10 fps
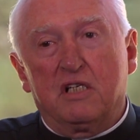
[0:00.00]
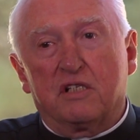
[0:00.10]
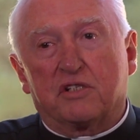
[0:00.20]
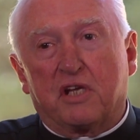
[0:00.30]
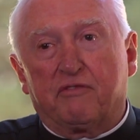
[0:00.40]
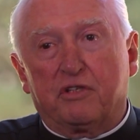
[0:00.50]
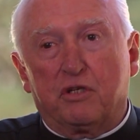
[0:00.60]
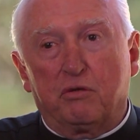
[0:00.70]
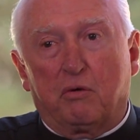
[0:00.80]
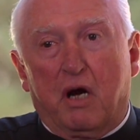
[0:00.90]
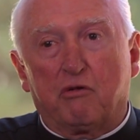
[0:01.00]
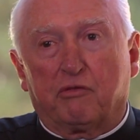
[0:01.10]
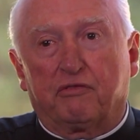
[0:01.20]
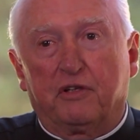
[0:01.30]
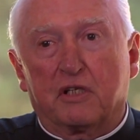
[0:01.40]
7 new
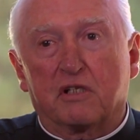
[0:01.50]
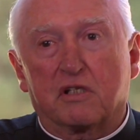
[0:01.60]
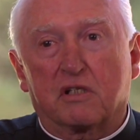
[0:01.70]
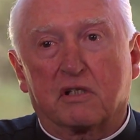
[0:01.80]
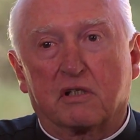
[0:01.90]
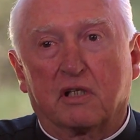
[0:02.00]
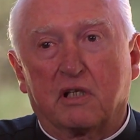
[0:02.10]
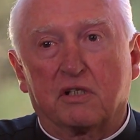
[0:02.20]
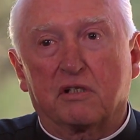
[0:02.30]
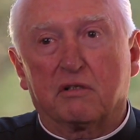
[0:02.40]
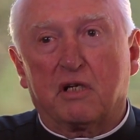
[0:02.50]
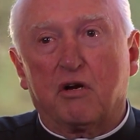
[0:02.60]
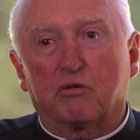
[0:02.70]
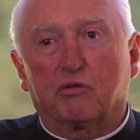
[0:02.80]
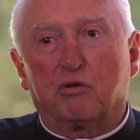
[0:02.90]
outfits that he's going to
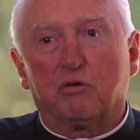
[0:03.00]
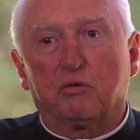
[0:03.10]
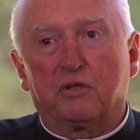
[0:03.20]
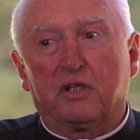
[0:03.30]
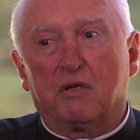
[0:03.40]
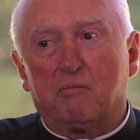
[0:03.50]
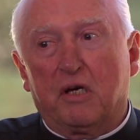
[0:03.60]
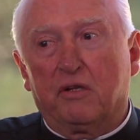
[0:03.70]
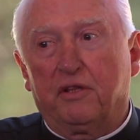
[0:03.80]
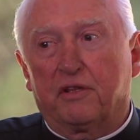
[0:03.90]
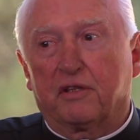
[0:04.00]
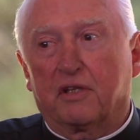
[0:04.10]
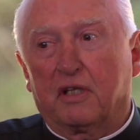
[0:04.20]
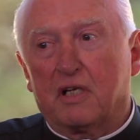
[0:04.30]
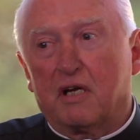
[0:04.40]
outgrow within a month,
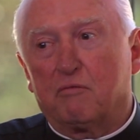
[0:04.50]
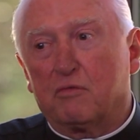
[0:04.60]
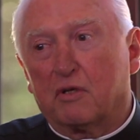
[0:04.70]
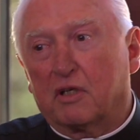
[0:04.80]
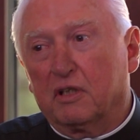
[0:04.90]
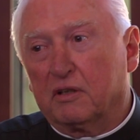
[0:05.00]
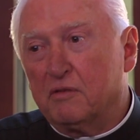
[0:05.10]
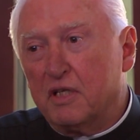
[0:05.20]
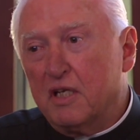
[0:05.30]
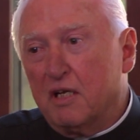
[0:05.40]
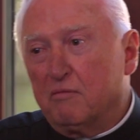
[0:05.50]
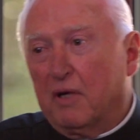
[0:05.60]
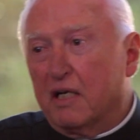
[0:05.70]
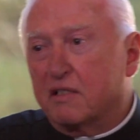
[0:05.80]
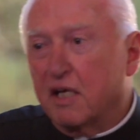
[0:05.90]
and I'm working
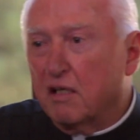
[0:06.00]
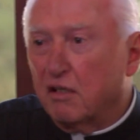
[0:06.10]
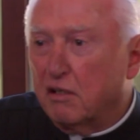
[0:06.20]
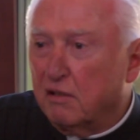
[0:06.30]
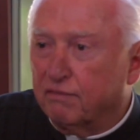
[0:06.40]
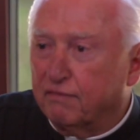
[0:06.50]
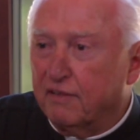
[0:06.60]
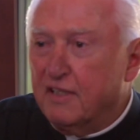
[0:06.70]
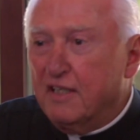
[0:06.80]
my tail off,